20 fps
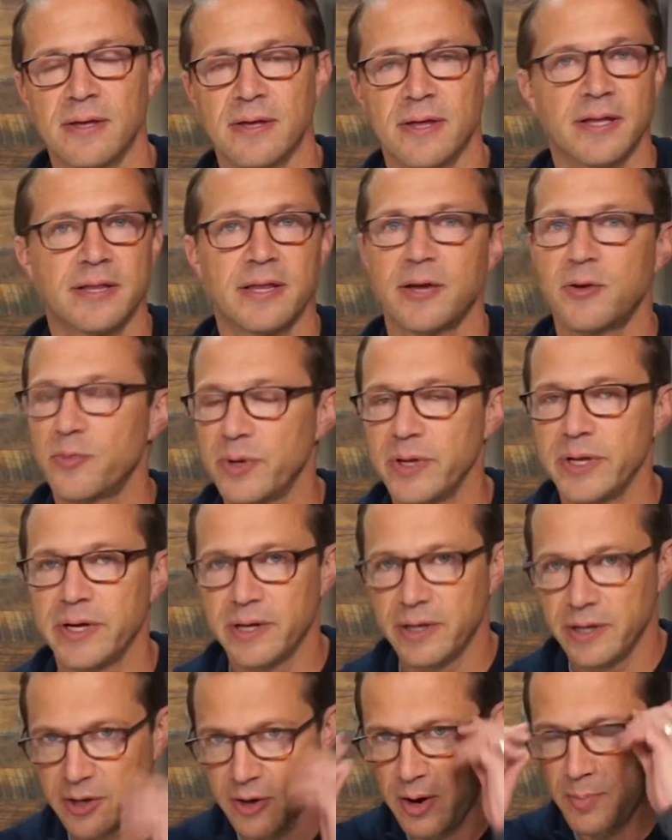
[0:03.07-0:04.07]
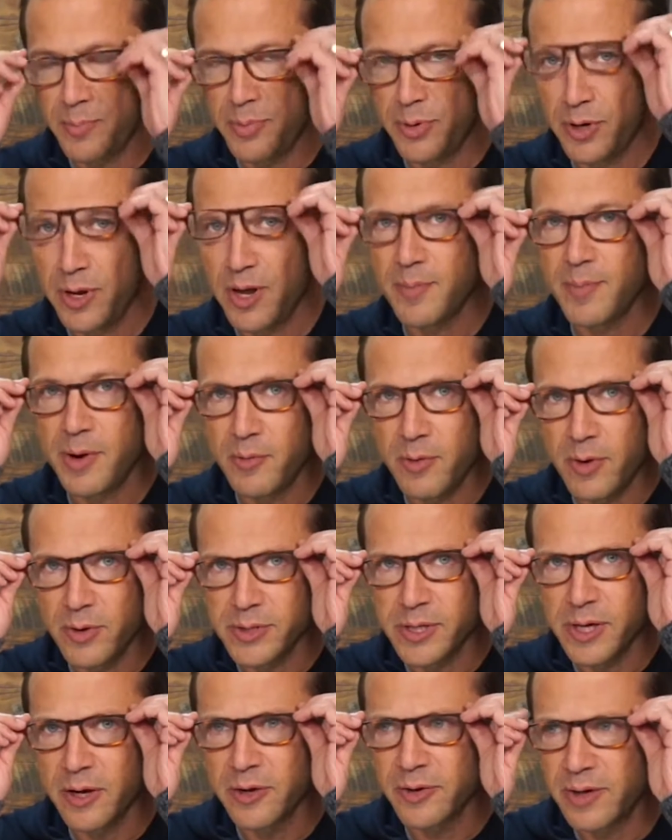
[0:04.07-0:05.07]
That's like really clear. I put on my rose
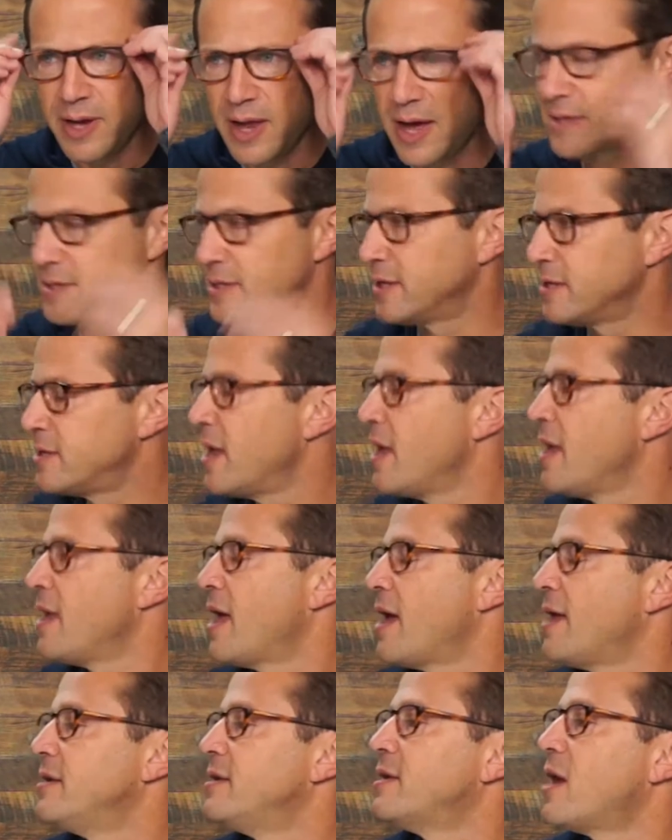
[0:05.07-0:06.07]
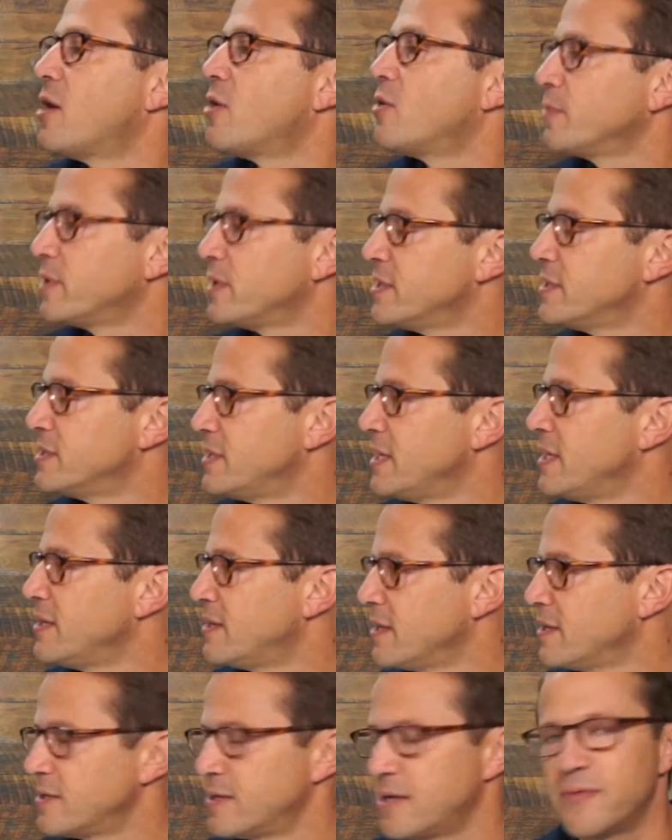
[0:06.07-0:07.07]
colored glasses and now I'm going to see
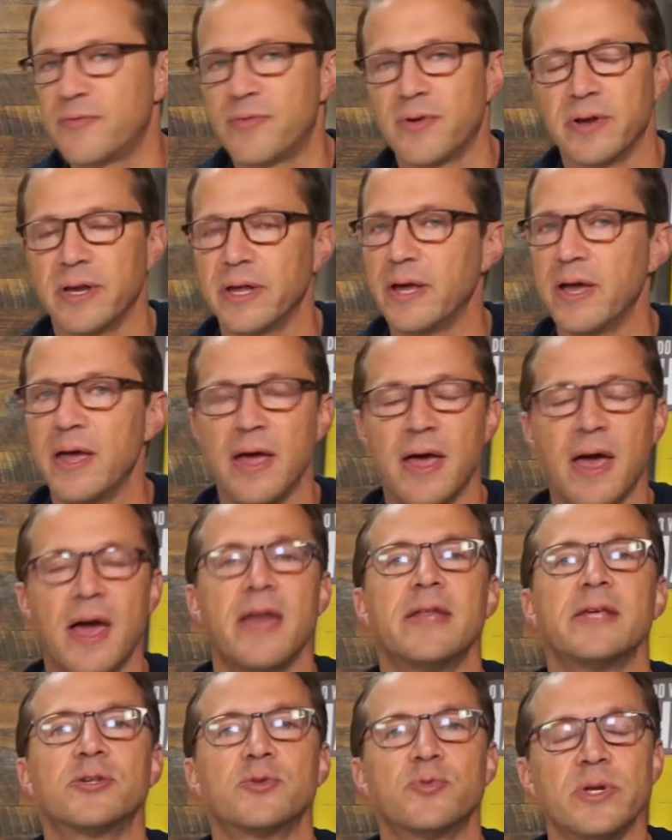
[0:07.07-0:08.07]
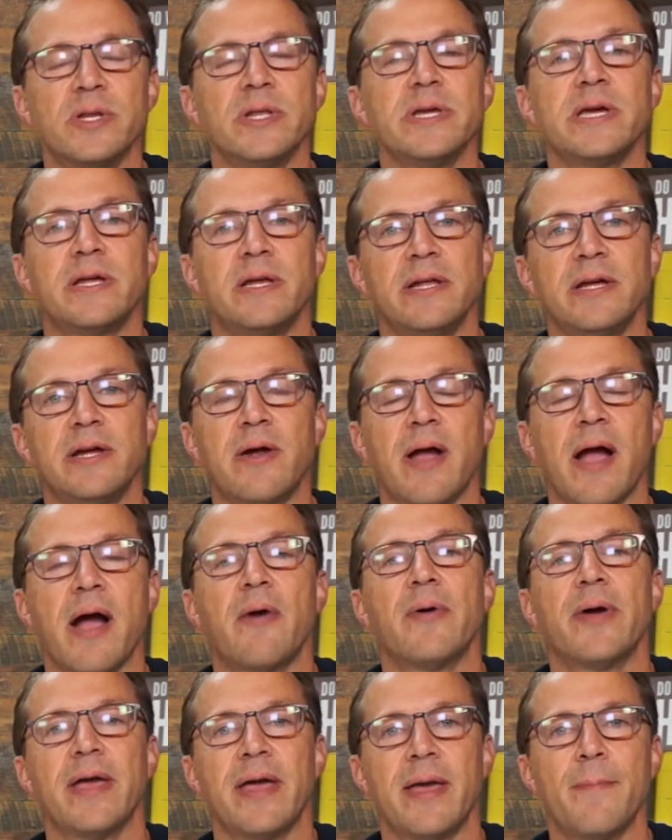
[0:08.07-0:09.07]
things differently. And it's really clear
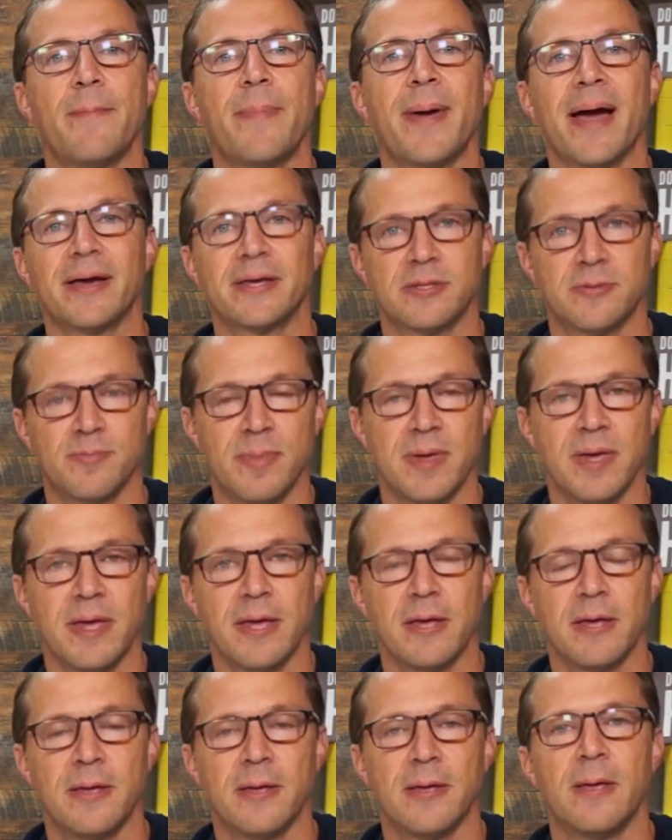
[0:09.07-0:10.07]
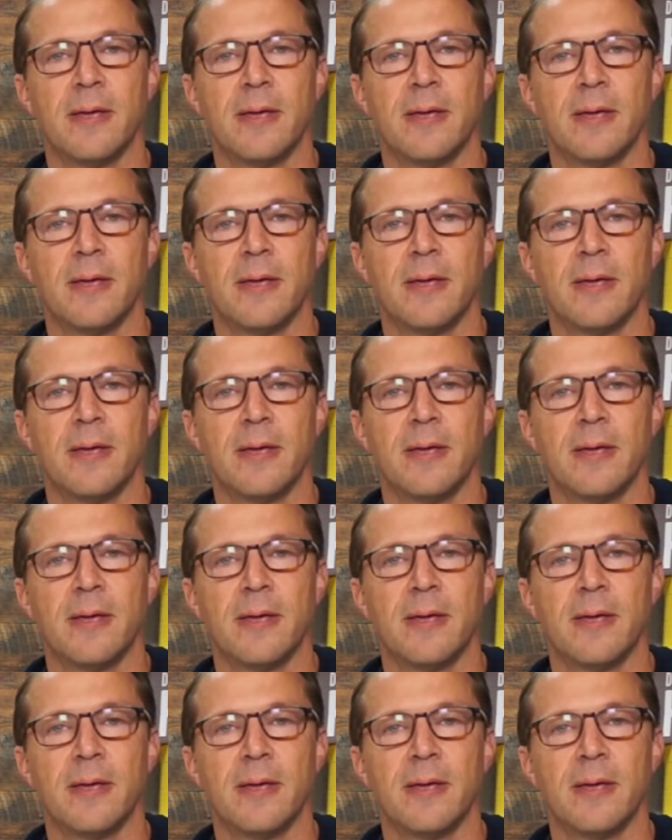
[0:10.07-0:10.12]
how it impacts me.